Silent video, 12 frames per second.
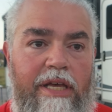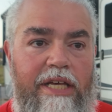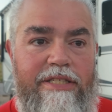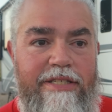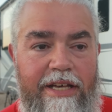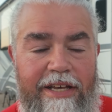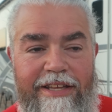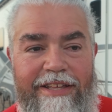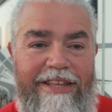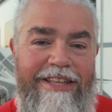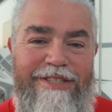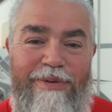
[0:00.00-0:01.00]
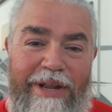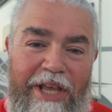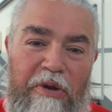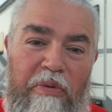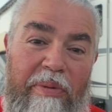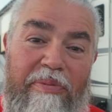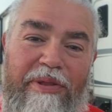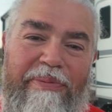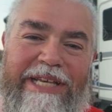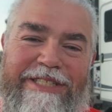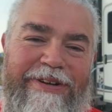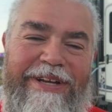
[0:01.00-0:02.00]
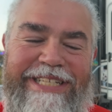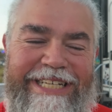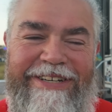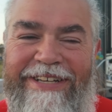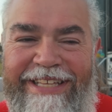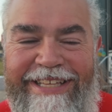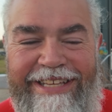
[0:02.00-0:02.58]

as it's what I can remember the best right now.